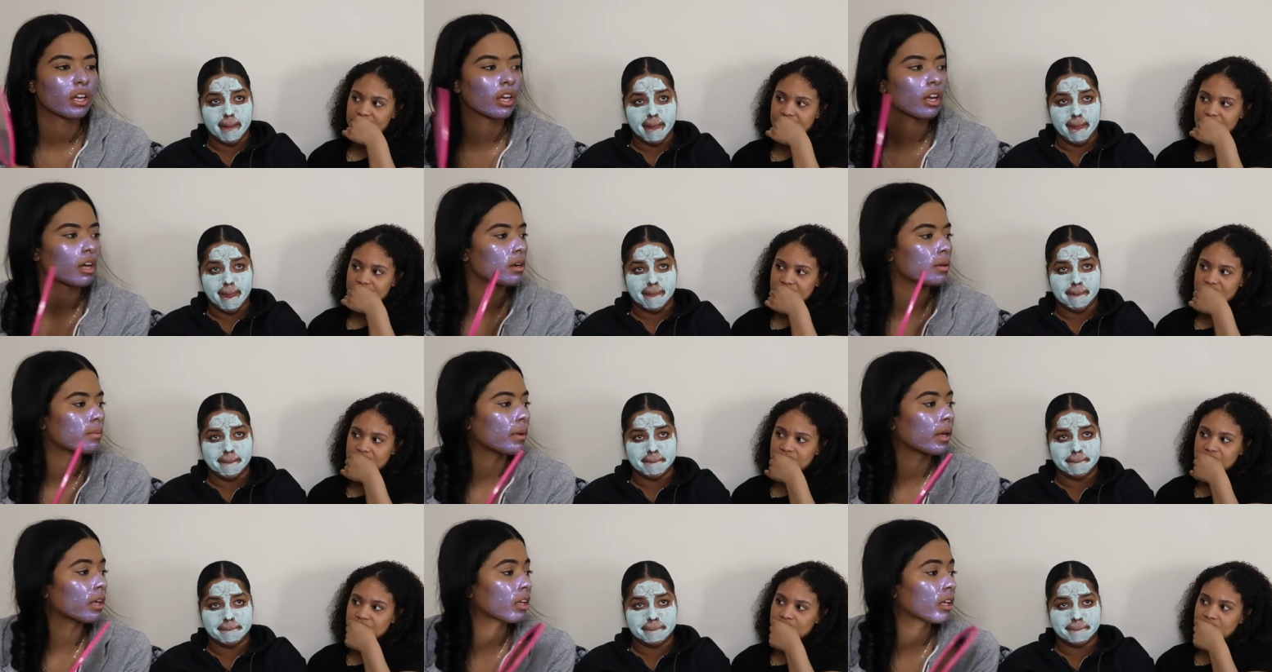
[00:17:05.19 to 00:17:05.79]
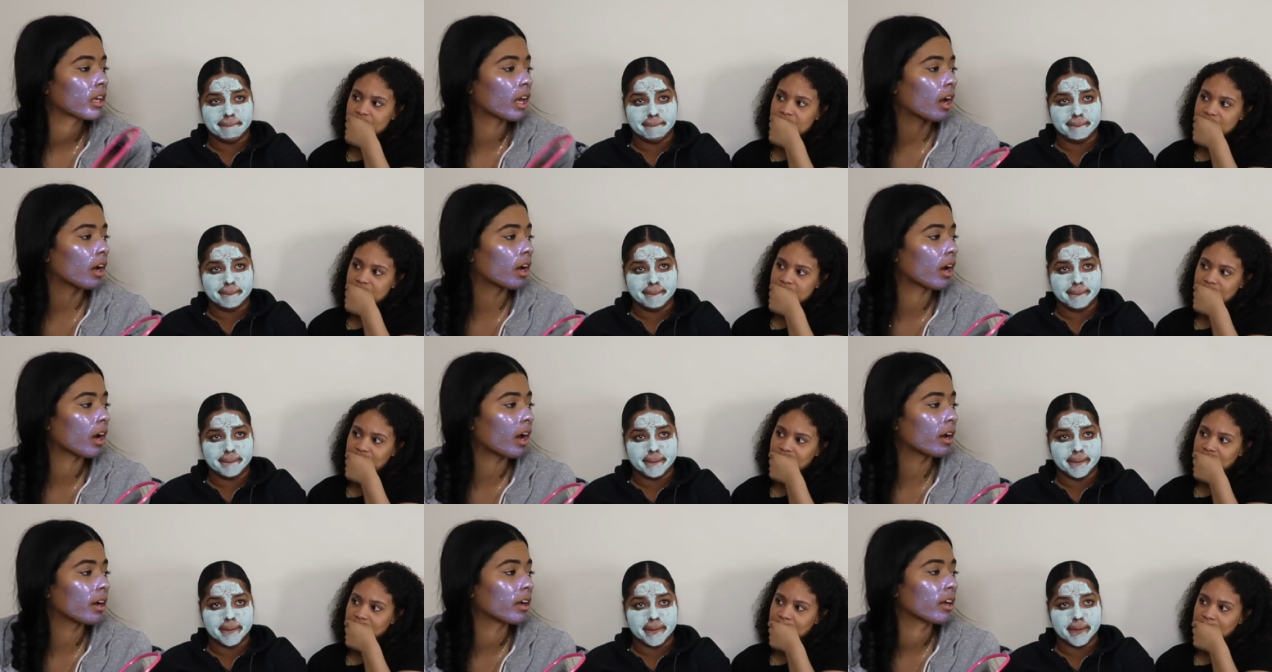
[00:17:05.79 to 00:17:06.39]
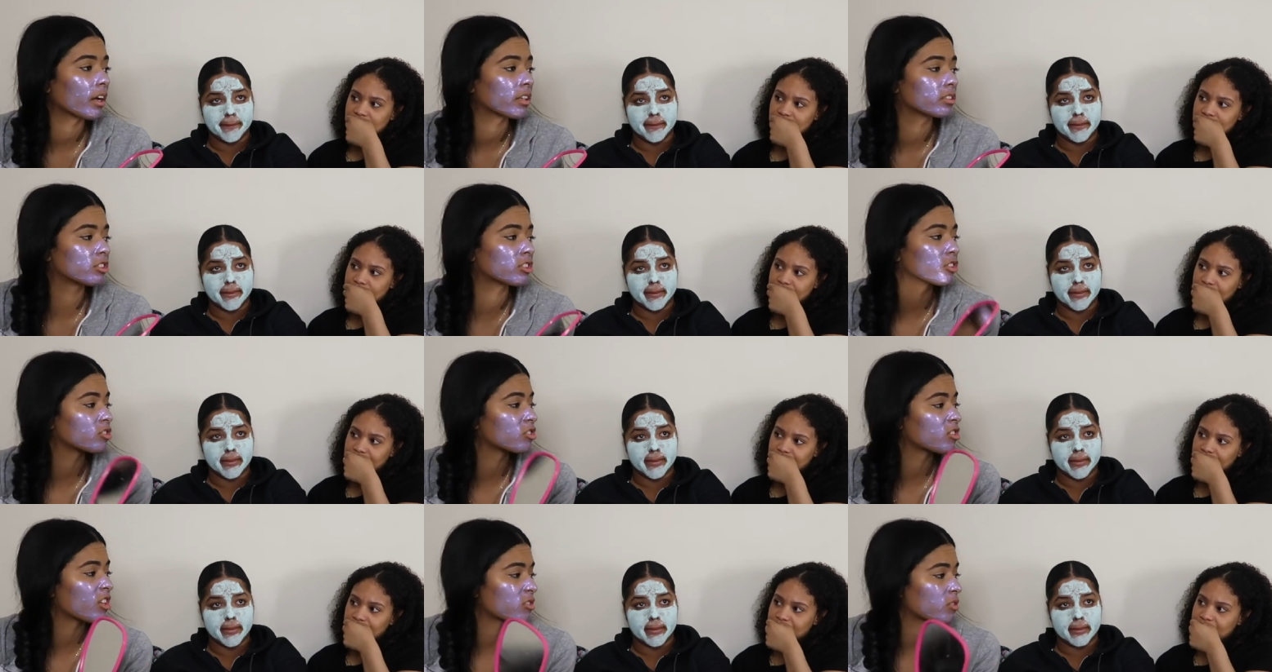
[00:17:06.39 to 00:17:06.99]
Speaker 1: Like, I'm like, yeah.
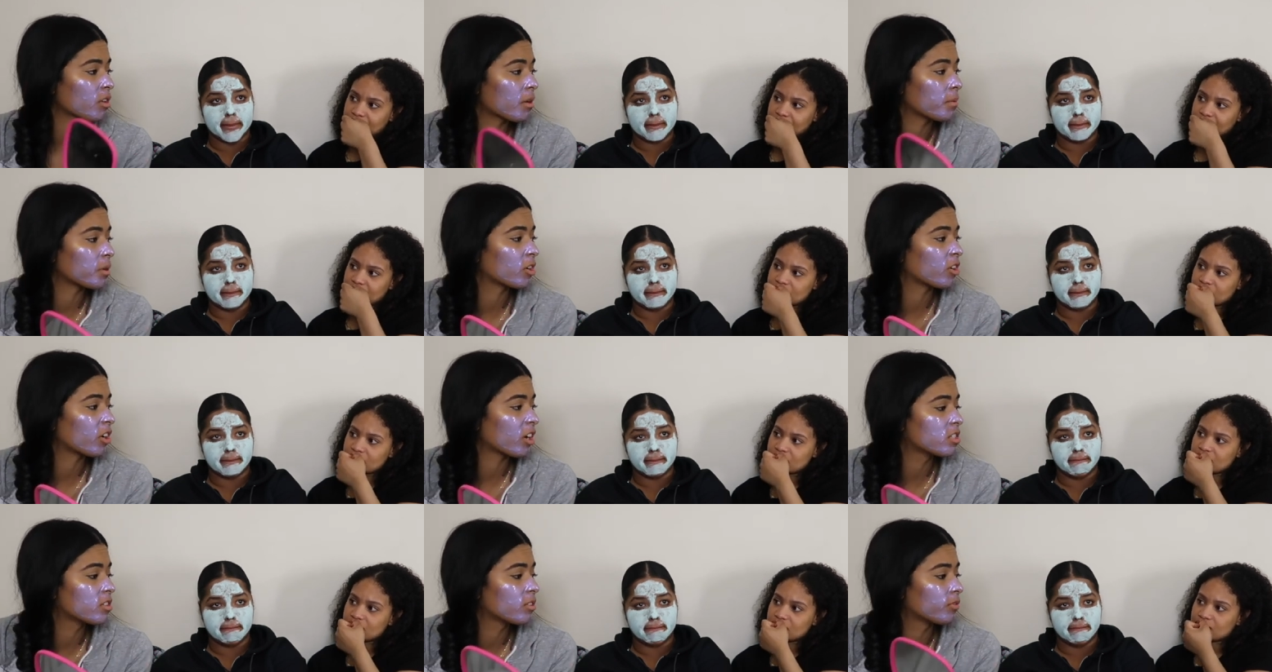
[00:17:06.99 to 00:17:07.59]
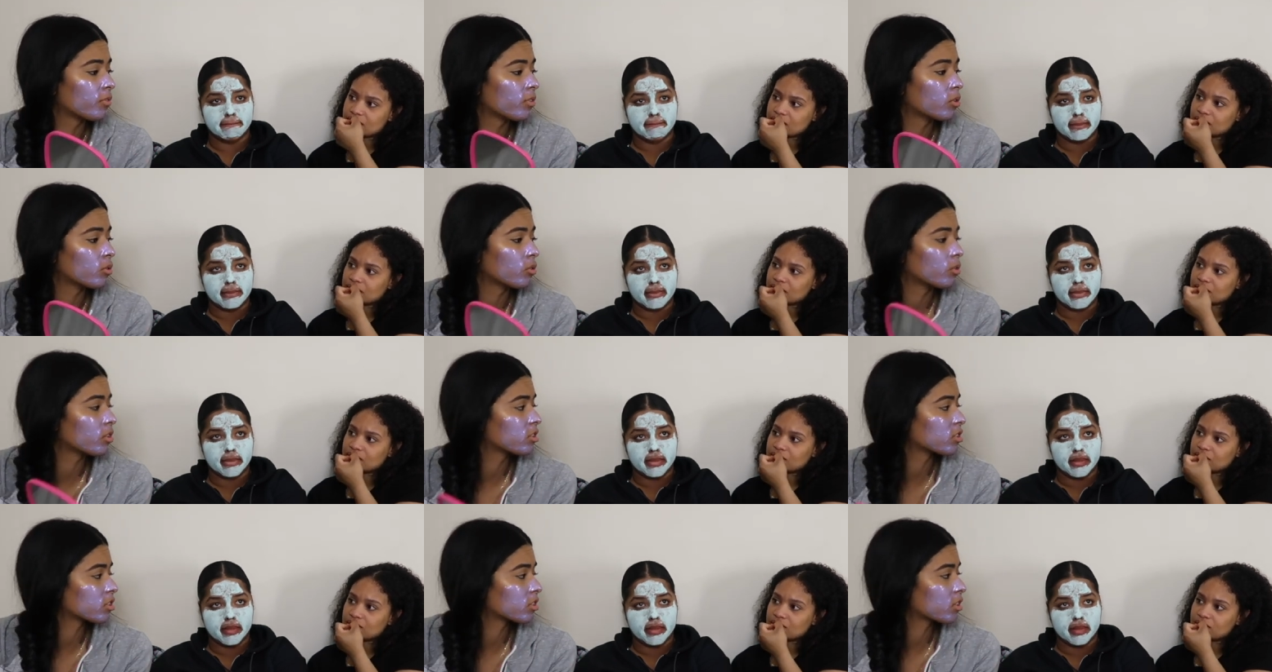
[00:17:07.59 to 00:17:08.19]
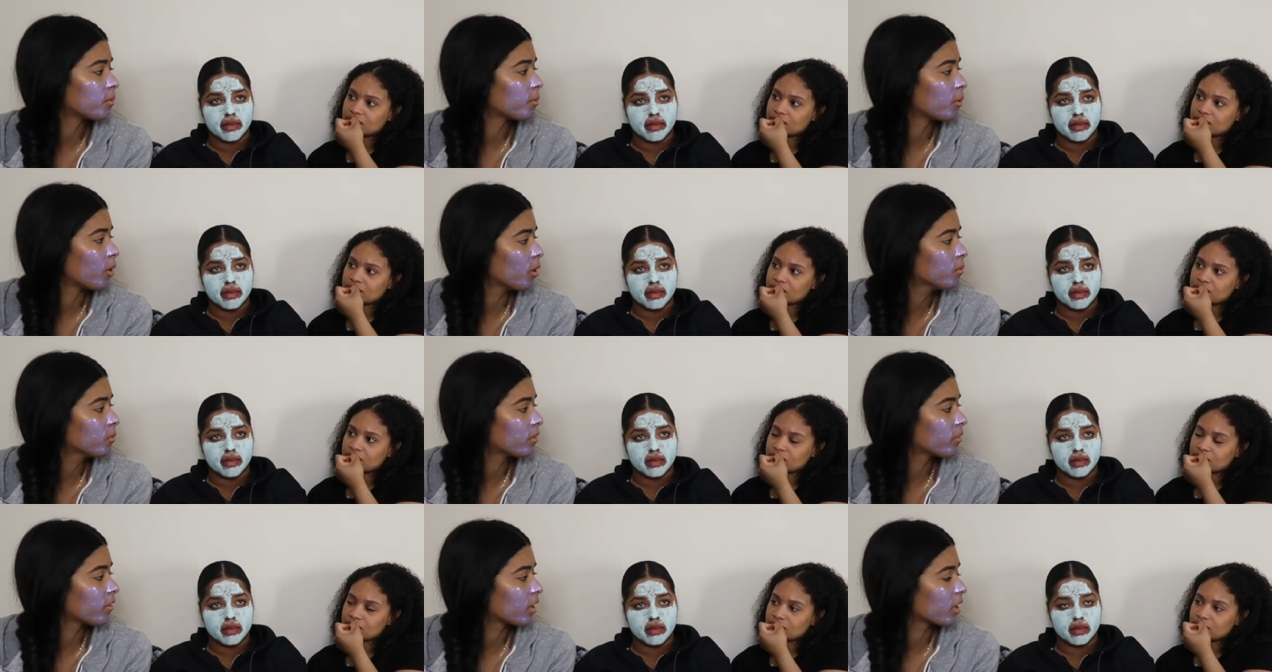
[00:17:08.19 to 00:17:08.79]
She's that's why it'd be crazy for you to just come
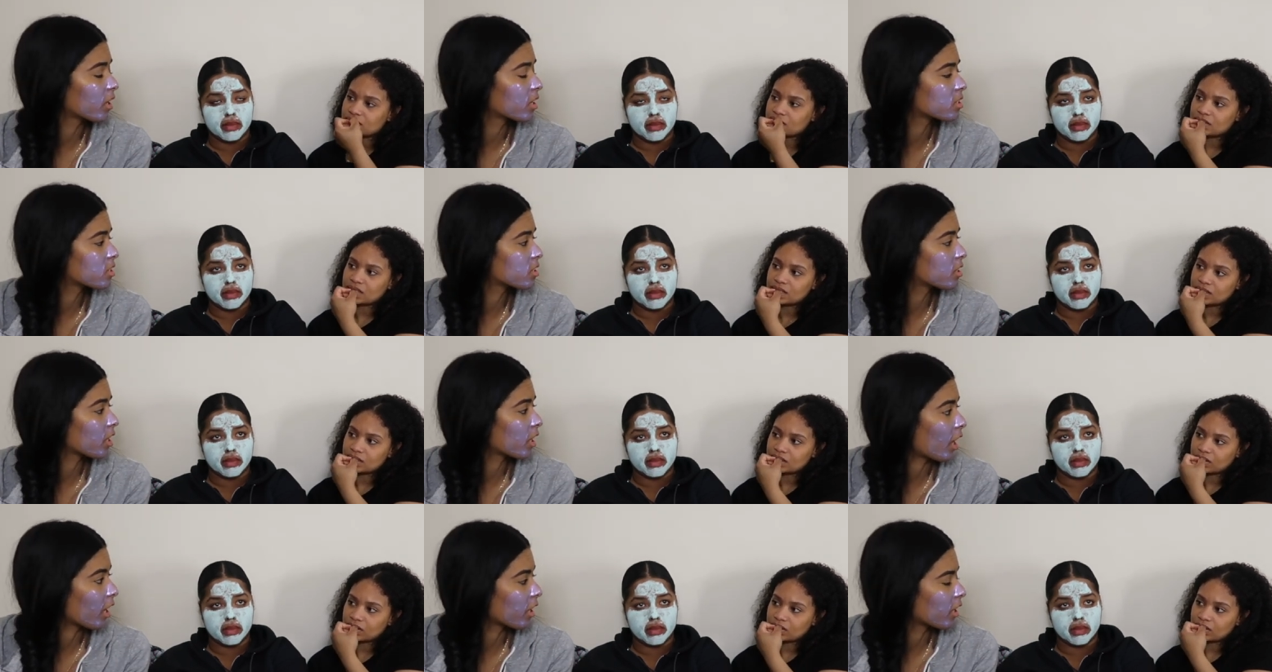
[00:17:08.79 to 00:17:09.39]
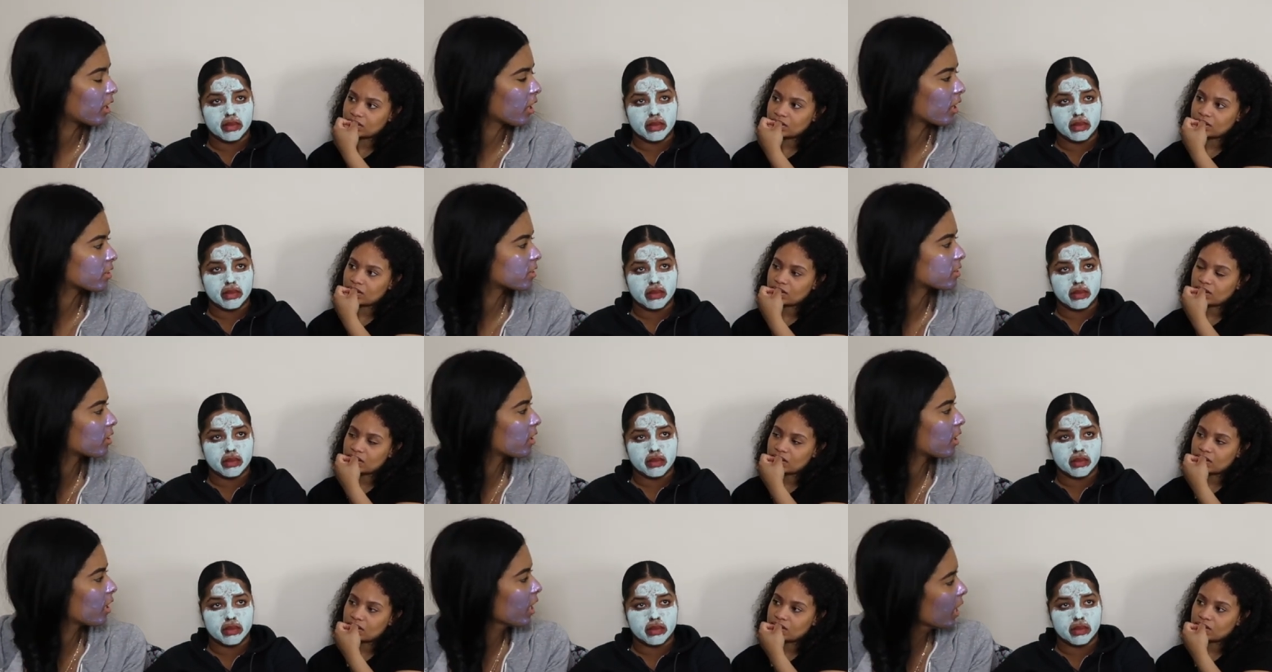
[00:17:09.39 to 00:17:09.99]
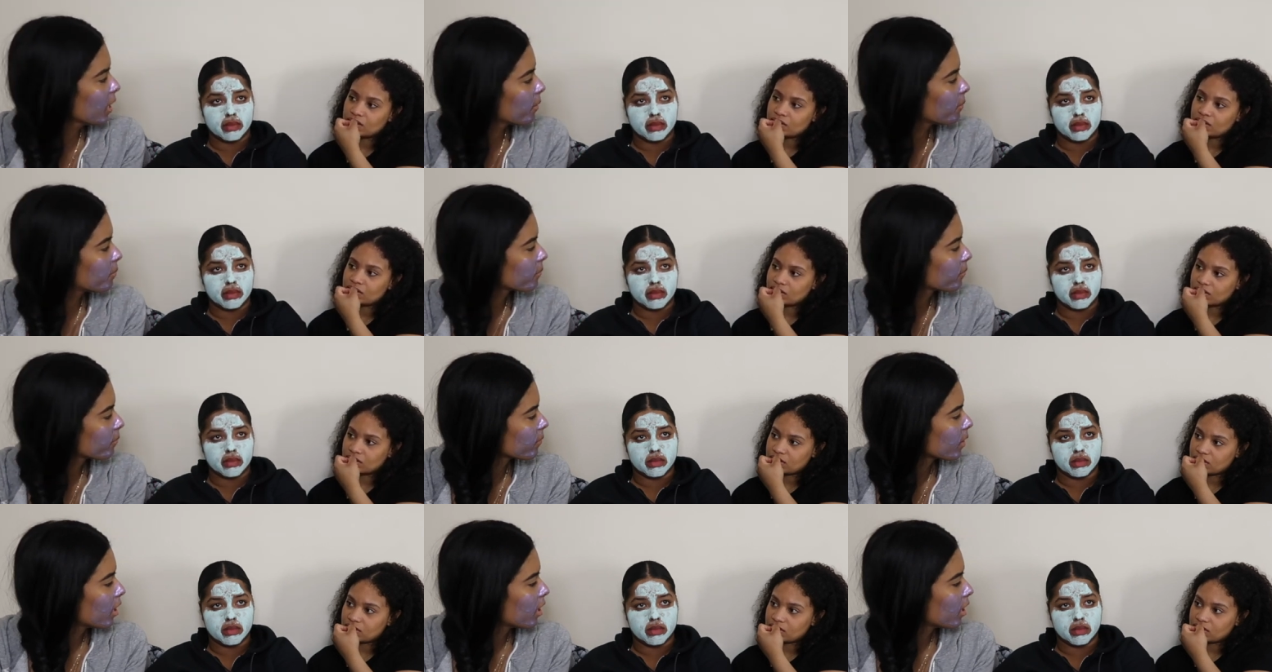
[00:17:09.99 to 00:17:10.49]
home already, because it's like I can't sleep.